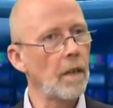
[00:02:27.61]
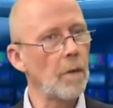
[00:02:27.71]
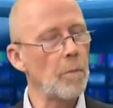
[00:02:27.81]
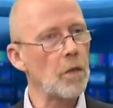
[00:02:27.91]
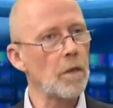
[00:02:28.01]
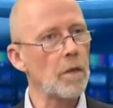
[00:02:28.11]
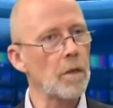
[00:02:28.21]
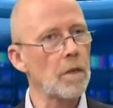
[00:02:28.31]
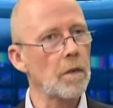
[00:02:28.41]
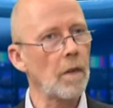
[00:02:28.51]

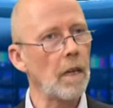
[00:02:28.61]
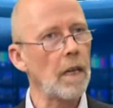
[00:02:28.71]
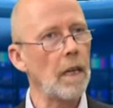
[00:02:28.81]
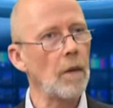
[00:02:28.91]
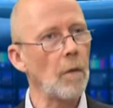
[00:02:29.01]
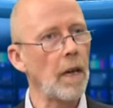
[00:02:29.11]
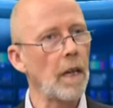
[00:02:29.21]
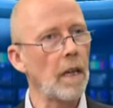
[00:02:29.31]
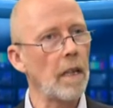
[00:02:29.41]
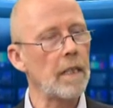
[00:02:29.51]
commissioners are in any
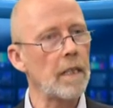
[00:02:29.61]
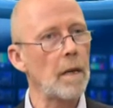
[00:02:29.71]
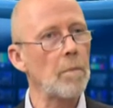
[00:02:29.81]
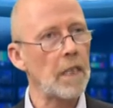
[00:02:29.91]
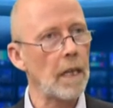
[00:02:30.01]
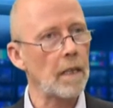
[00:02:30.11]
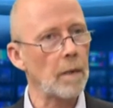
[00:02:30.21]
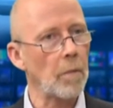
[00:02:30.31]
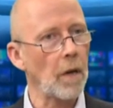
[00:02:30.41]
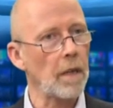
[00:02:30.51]
way
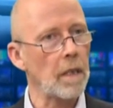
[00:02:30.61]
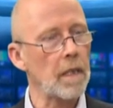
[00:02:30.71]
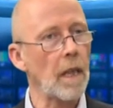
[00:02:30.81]
intimidated by this.